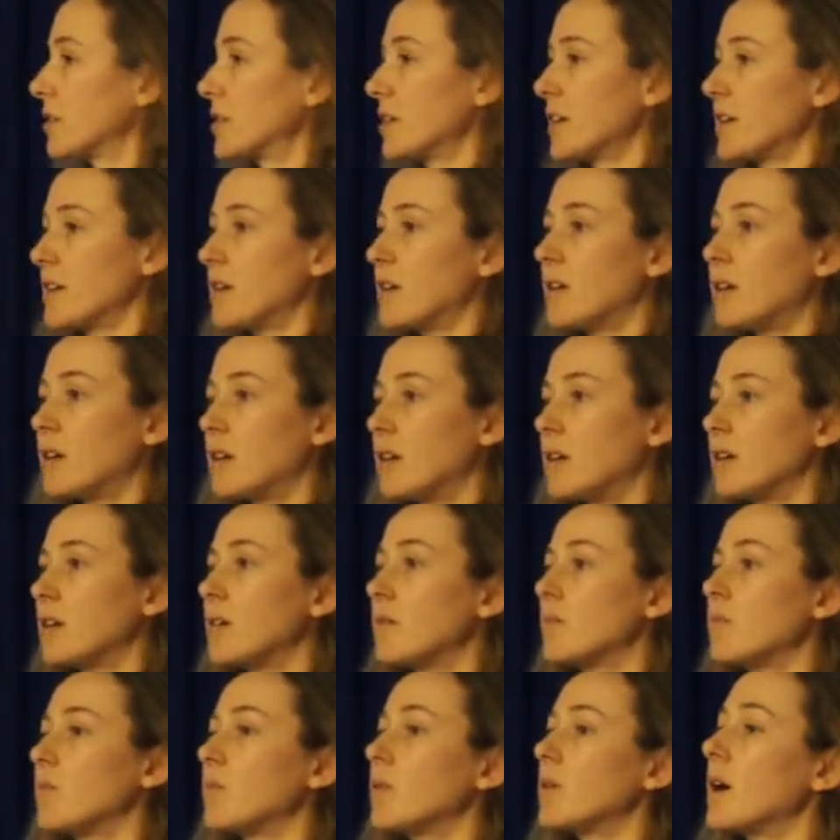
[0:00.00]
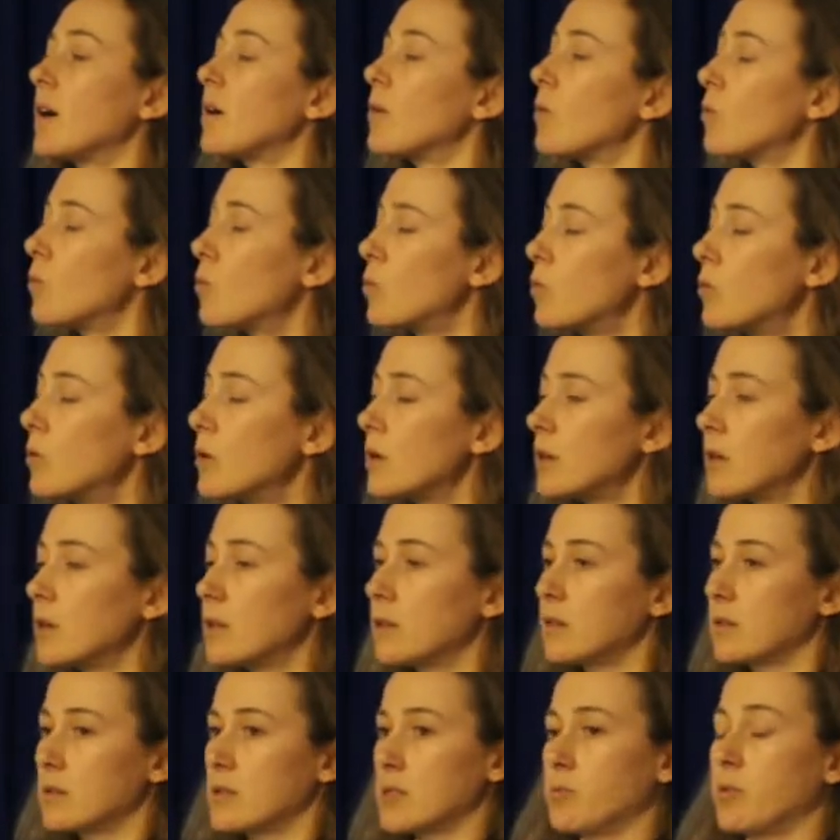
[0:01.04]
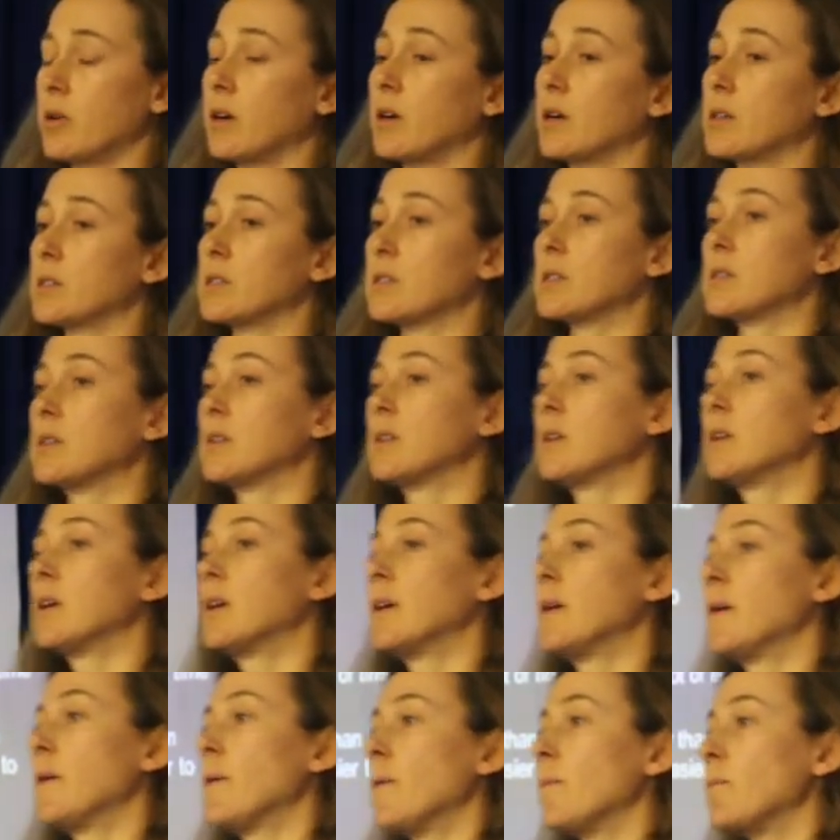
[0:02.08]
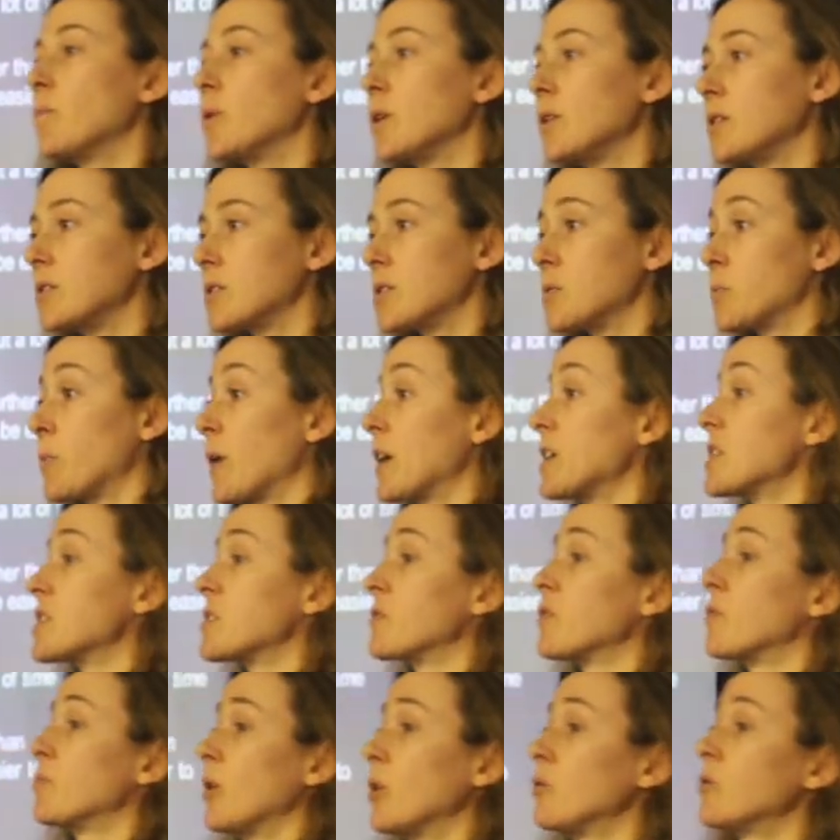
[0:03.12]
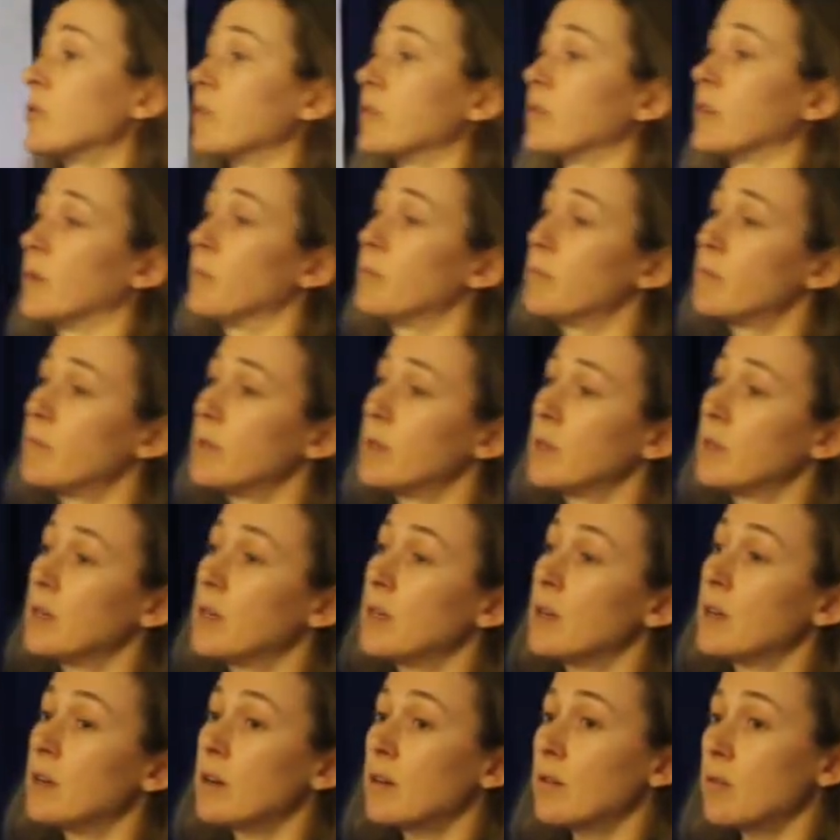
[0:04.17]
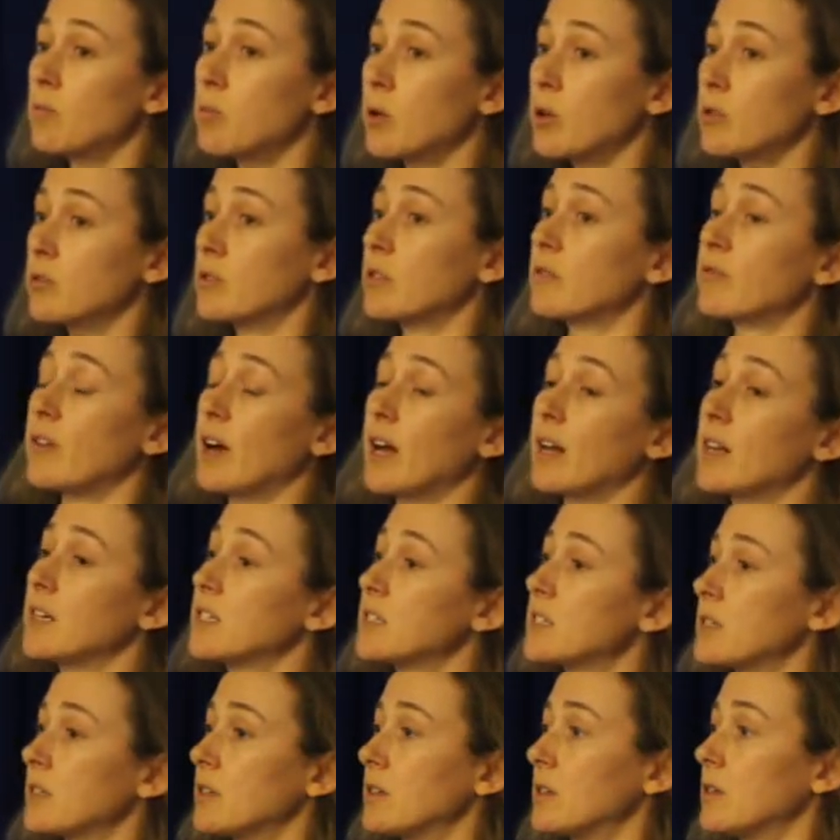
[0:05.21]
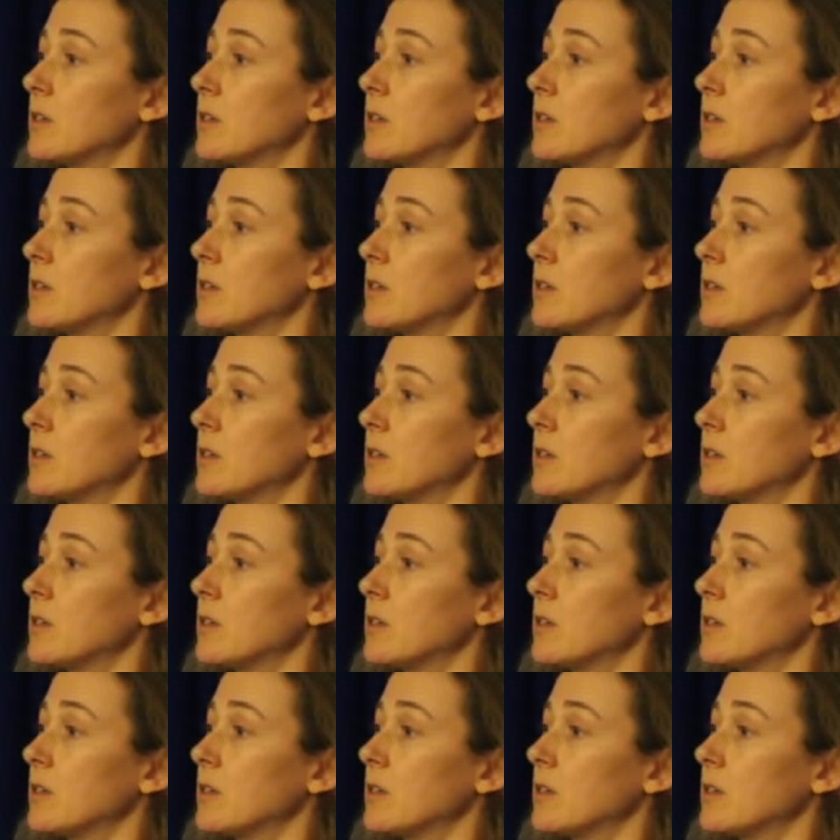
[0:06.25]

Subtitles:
there are worlds apart, but there's space for both of them. Both are valid,